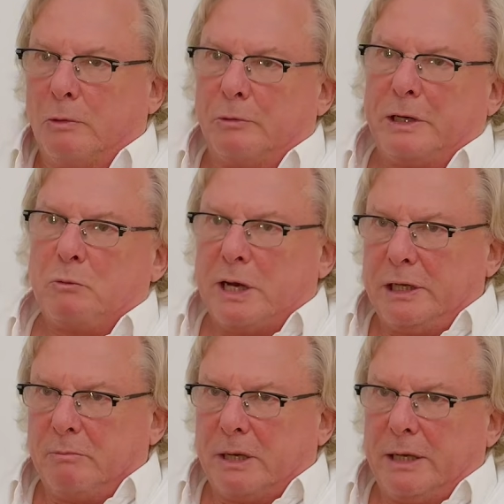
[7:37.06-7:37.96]
red
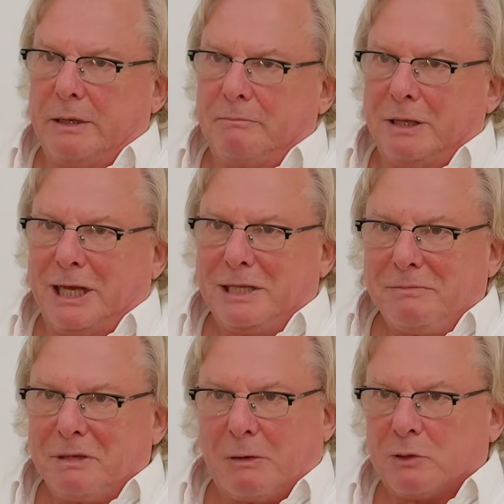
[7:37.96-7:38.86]
wine in my
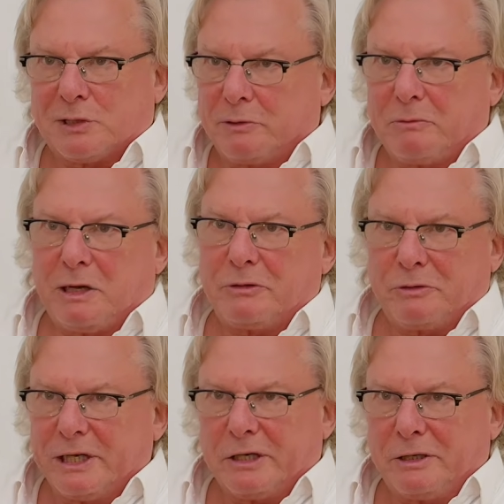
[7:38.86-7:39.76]
head. I was a red wine
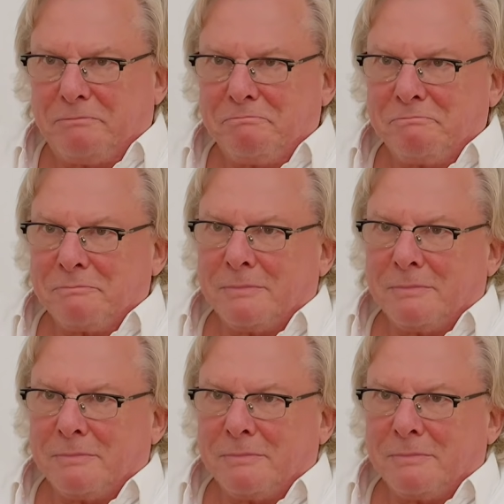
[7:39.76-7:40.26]
drinker.